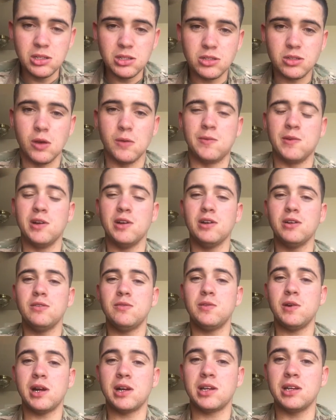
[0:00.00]
So if you're
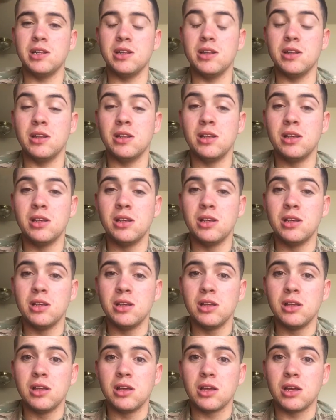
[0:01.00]
fucking
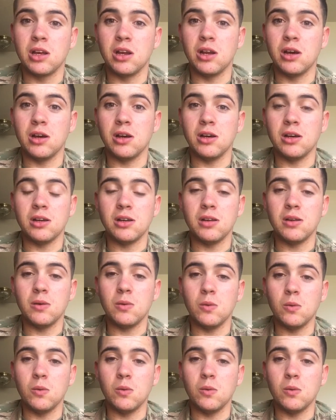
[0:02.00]
gonna